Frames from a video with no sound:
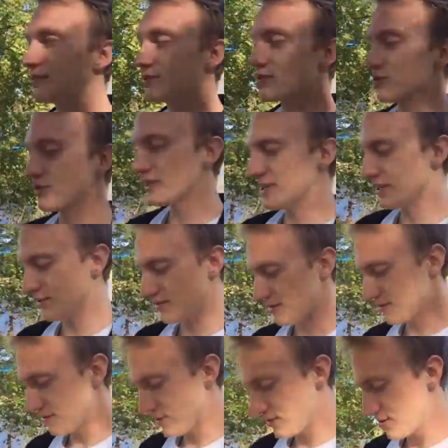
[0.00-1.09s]
screen or
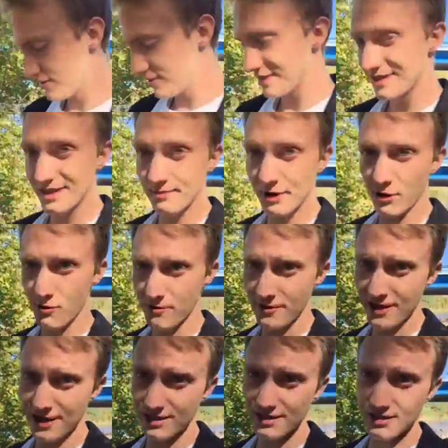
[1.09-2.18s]
the phone to see my whole
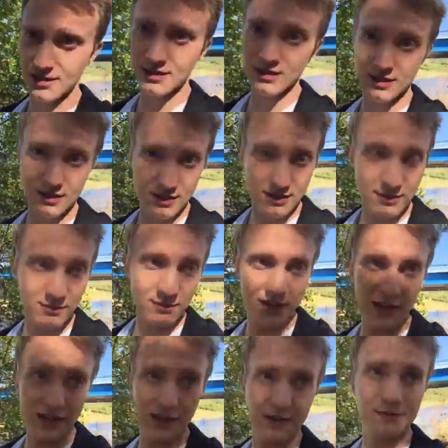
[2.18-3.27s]
face.
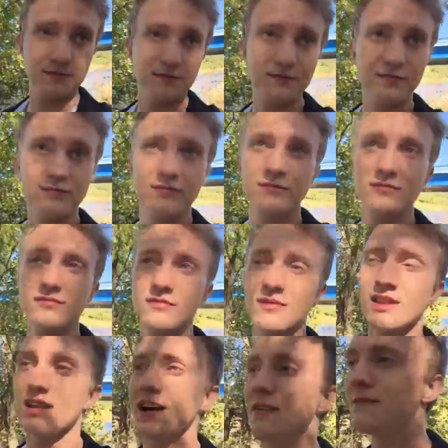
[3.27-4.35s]
But
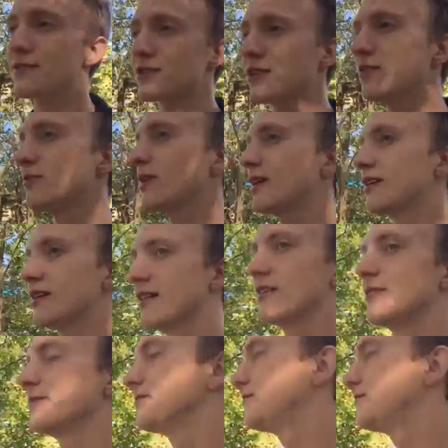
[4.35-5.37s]
life is good right now.